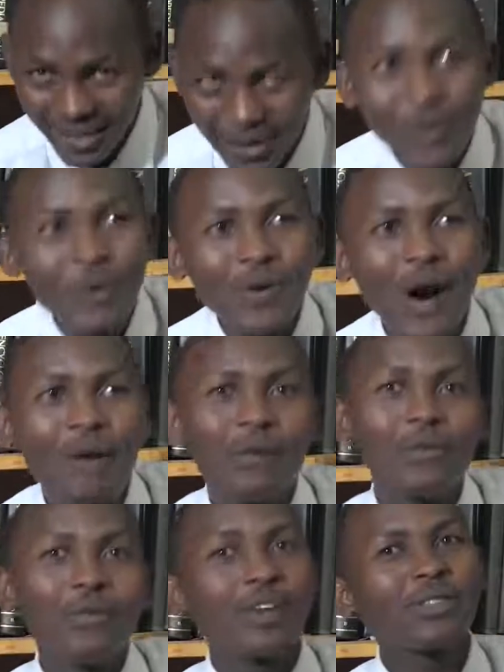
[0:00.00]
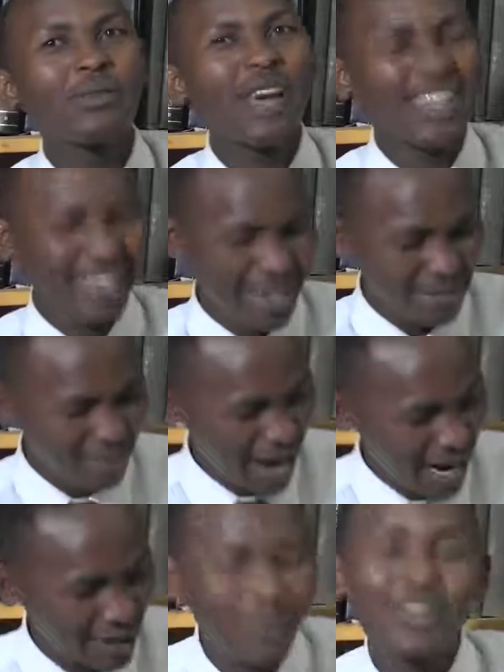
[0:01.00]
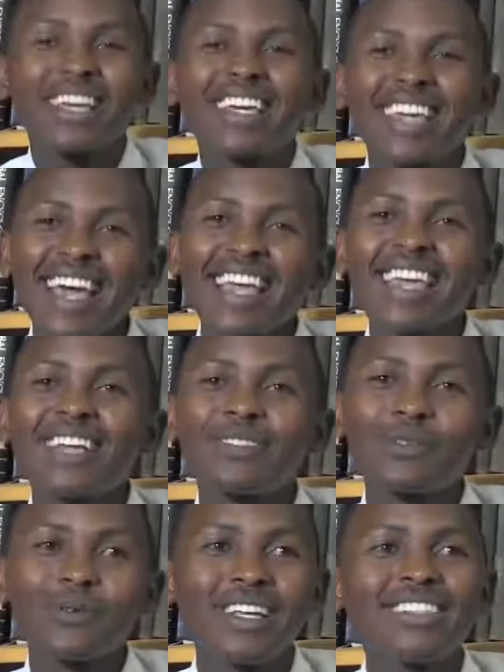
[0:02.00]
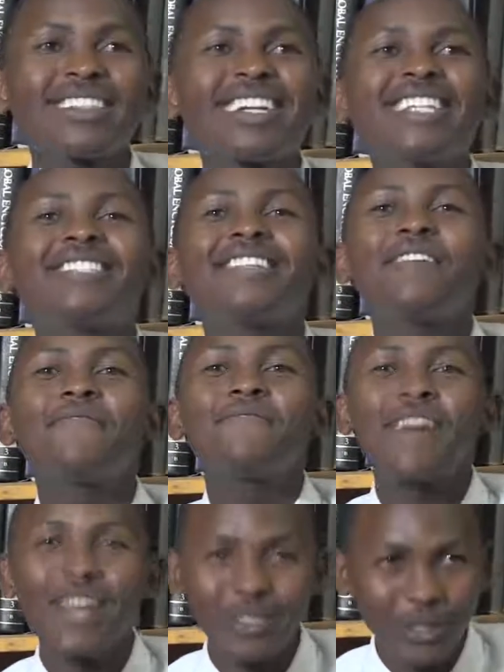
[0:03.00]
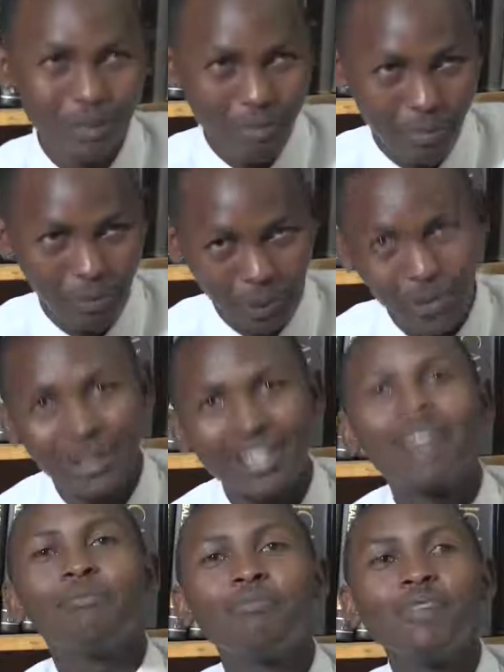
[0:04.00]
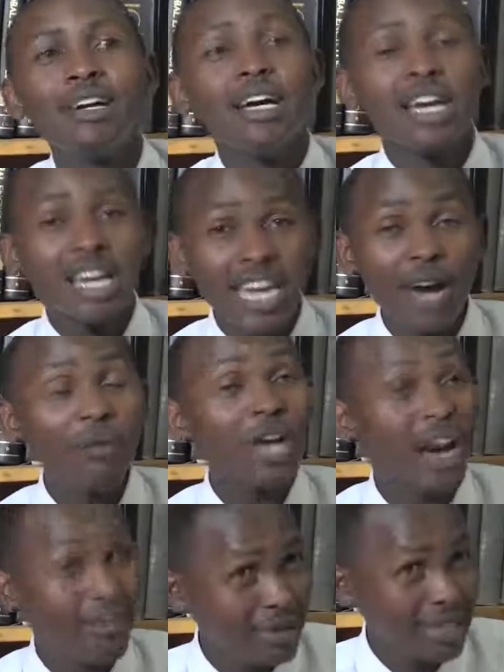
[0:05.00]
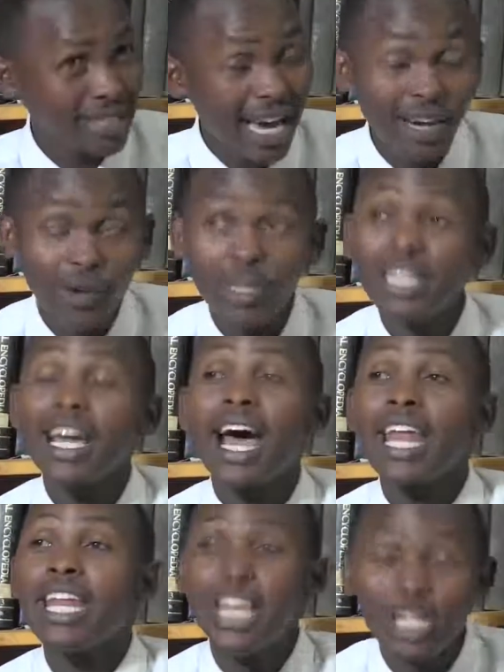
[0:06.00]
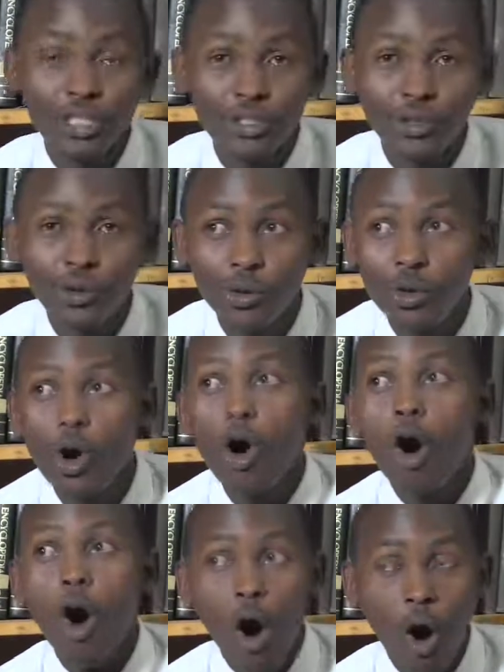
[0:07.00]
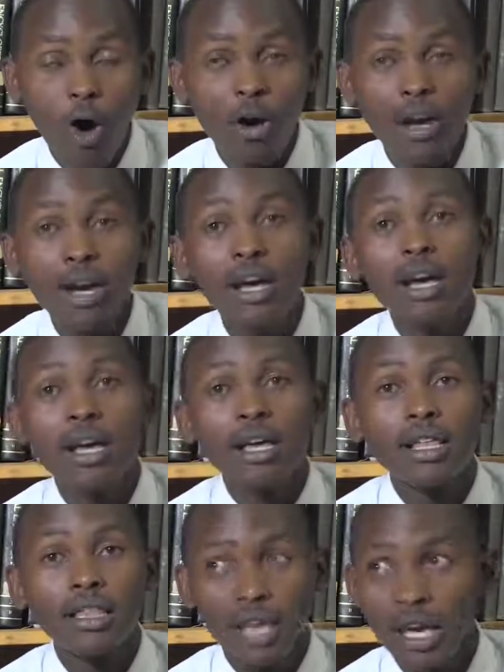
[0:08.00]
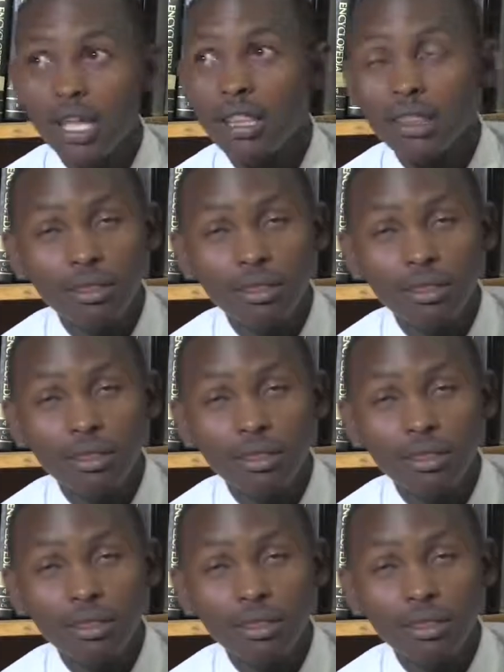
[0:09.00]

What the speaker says: you, our viewers. Welcome back to the Kenya Students Christian Fellowship Program. Here we have been tackling an issue on the